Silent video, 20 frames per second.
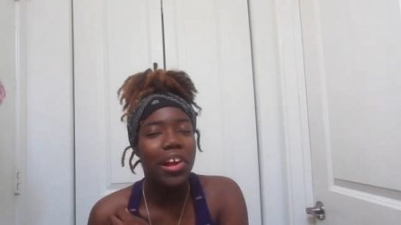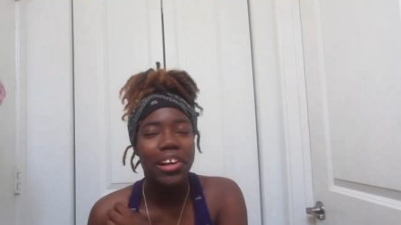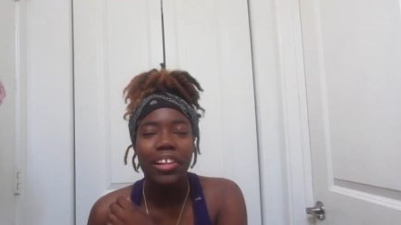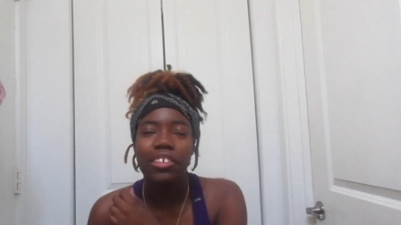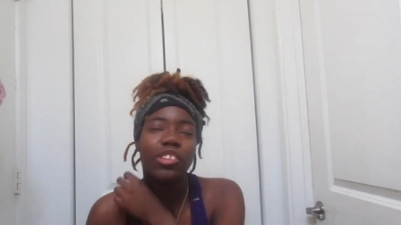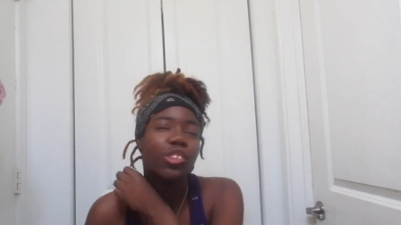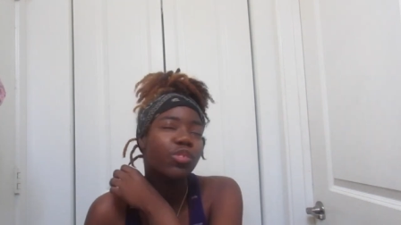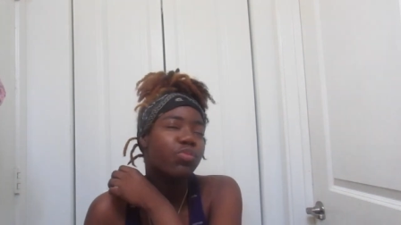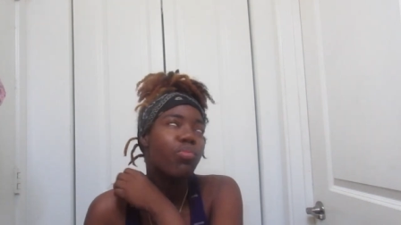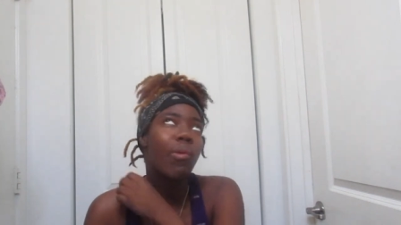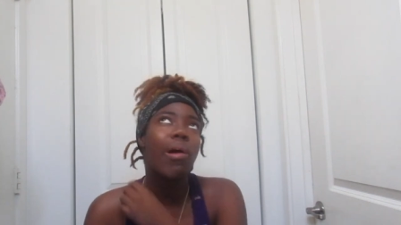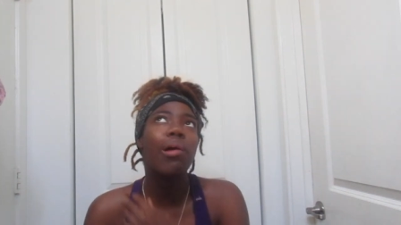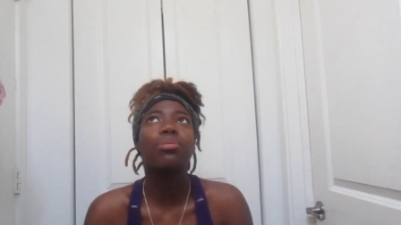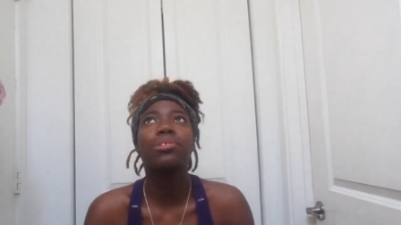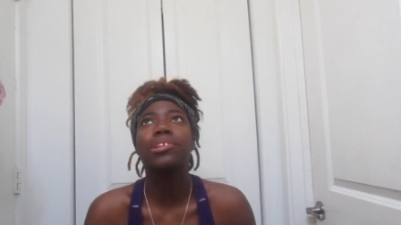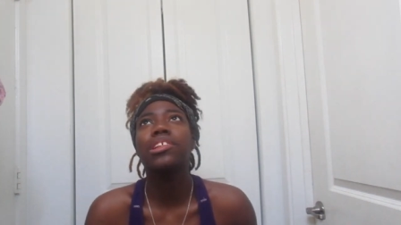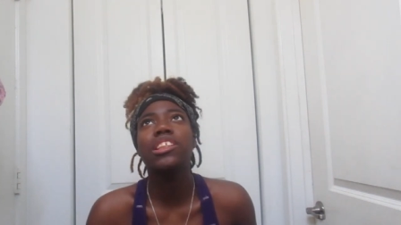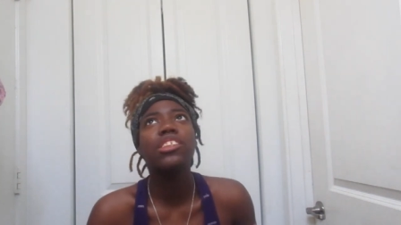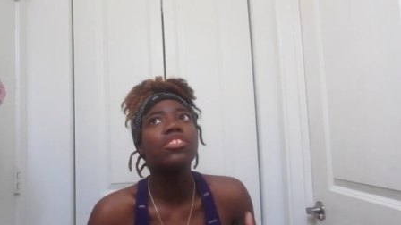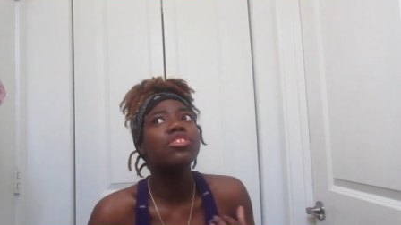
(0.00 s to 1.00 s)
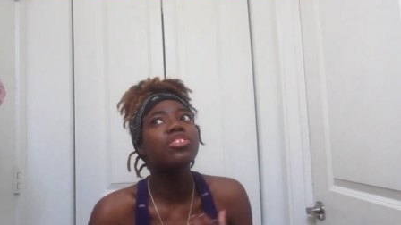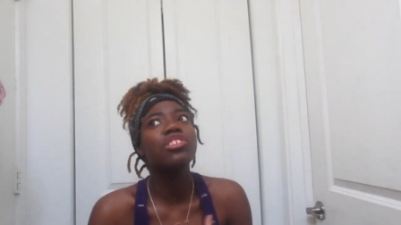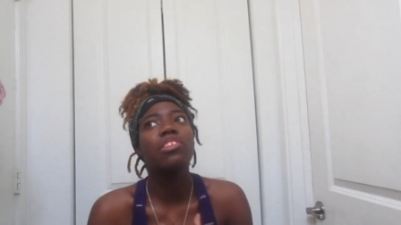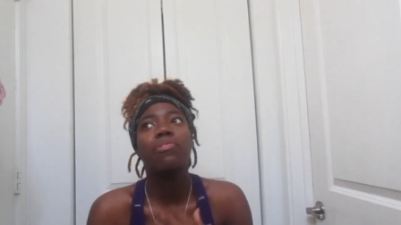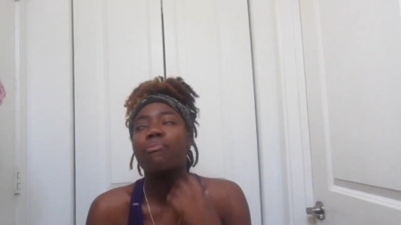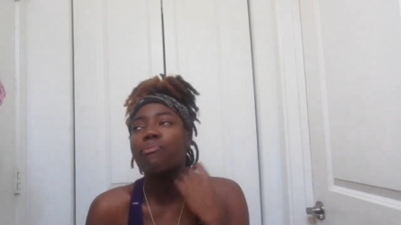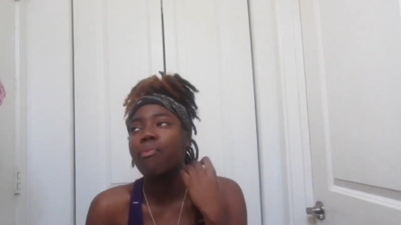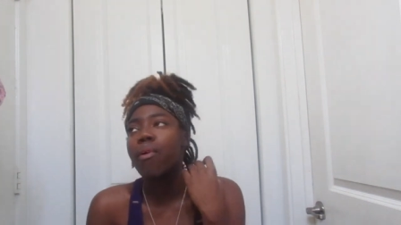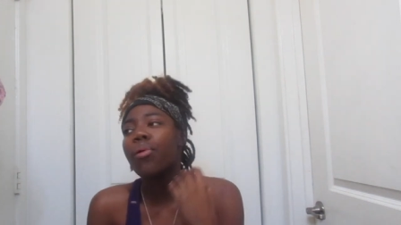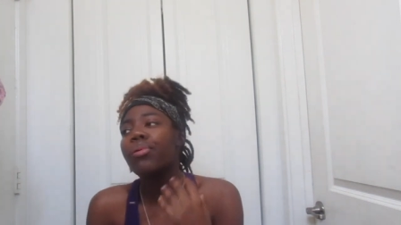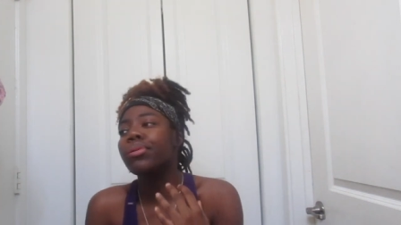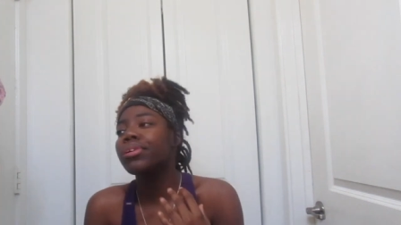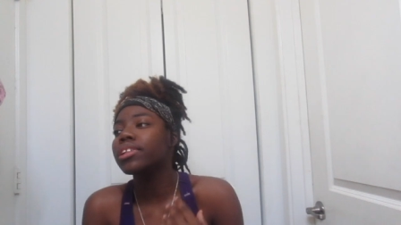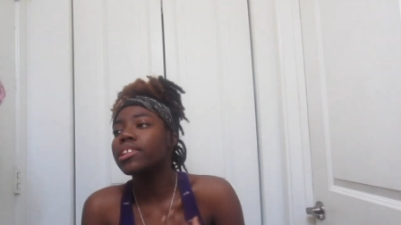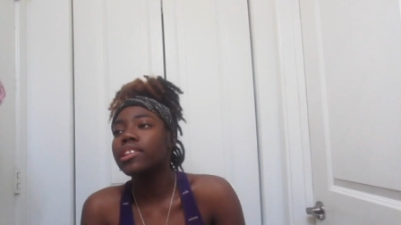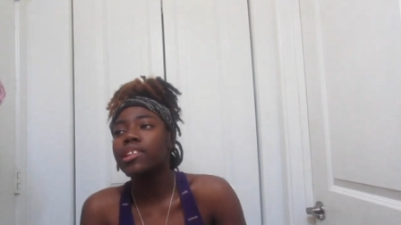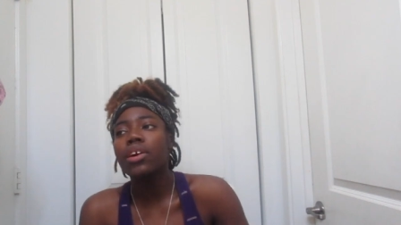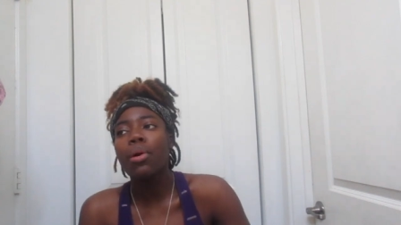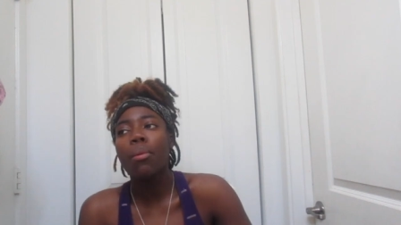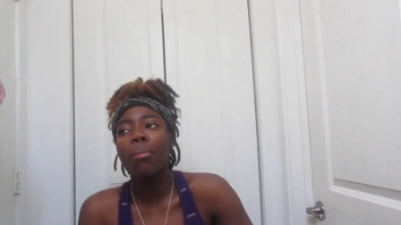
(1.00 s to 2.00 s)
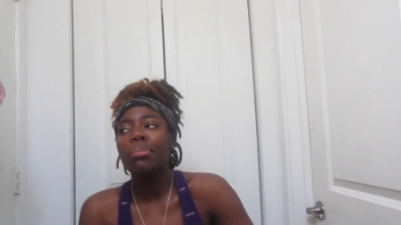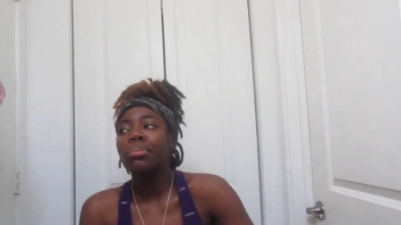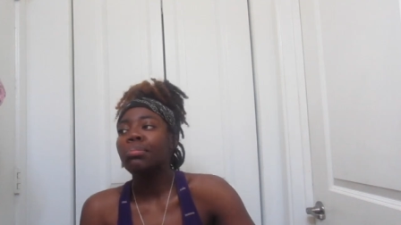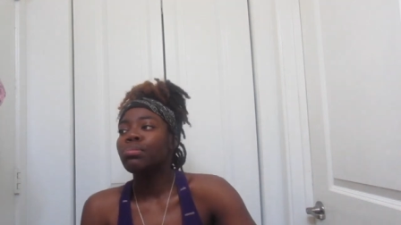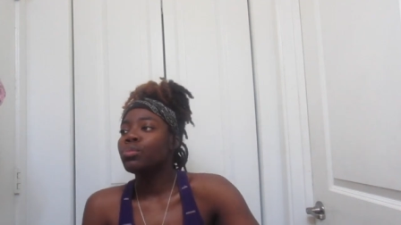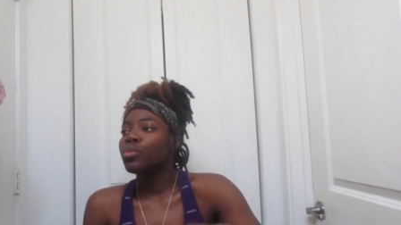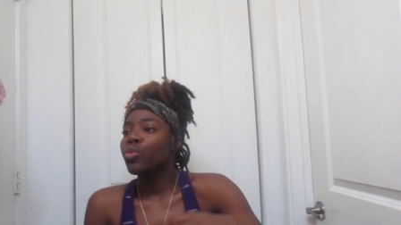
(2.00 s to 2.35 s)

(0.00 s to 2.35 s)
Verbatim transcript: I just felt the energy, felt good.